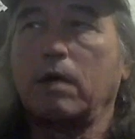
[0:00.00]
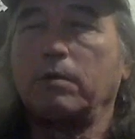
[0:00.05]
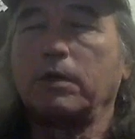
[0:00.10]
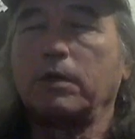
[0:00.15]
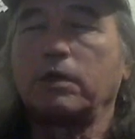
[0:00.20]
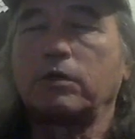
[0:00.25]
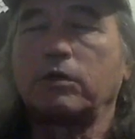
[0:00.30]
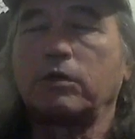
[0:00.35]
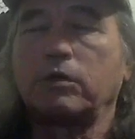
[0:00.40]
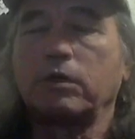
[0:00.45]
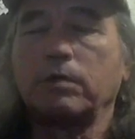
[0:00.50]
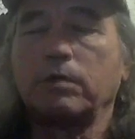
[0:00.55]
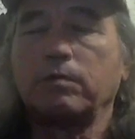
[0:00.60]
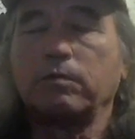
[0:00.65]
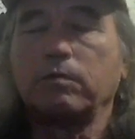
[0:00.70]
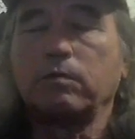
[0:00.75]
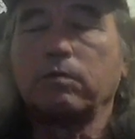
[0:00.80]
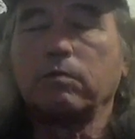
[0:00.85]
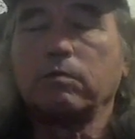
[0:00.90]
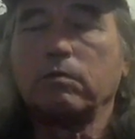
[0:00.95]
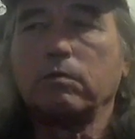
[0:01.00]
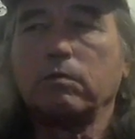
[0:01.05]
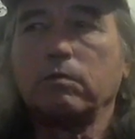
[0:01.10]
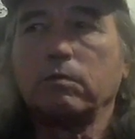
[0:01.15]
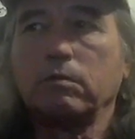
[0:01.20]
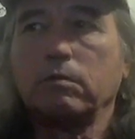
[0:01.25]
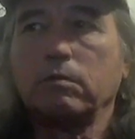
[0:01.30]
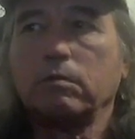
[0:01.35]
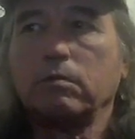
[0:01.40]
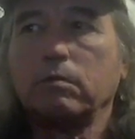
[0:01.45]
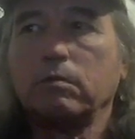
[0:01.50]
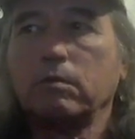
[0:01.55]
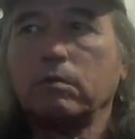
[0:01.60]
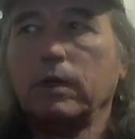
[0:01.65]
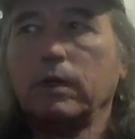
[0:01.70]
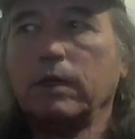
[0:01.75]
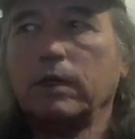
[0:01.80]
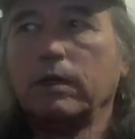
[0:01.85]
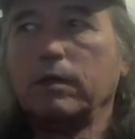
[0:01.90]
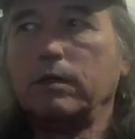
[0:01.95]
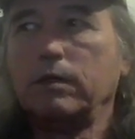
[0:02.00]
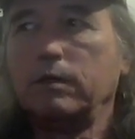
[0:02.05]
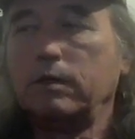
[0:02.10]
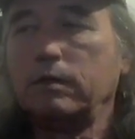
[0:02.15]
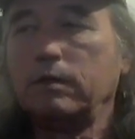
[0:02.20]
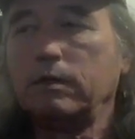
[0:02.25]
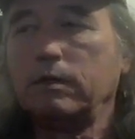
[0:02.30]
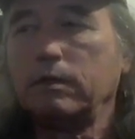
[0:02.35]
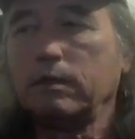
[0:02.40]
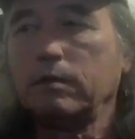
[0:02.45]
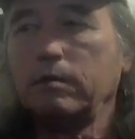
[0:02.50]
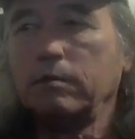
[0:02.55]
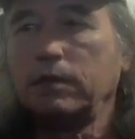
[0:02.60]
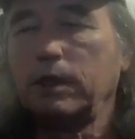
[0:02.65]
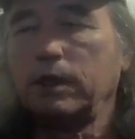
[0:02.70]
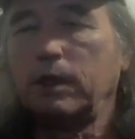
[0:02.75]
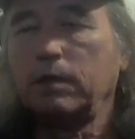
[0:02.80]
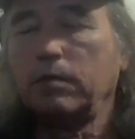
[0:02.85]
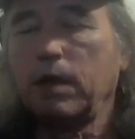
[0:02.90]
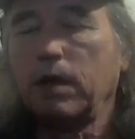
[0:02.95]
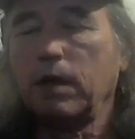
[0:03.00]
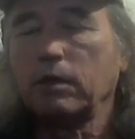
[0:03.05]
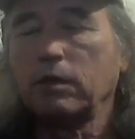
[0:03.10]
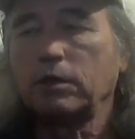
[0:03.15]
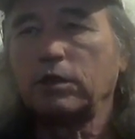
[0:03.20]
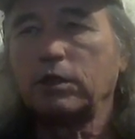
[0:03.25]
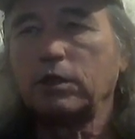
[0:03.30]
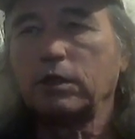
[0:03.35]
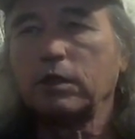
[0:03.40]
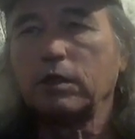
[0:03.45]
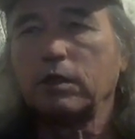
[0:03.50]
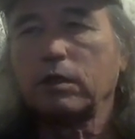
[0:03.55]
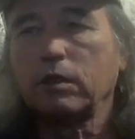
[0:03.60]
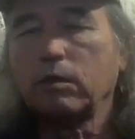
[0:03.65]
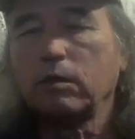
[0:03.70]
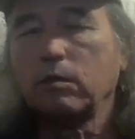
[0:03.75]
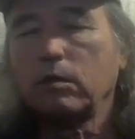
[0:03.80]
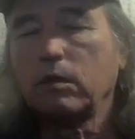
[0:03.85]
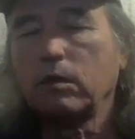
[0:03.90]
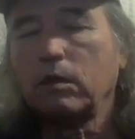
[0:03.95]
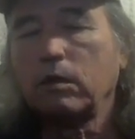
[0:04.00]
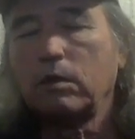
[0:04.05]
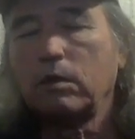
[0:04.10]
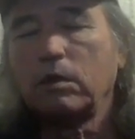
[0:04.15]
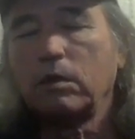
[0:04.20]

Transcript: strip, weird Mickey Mouse shit going on.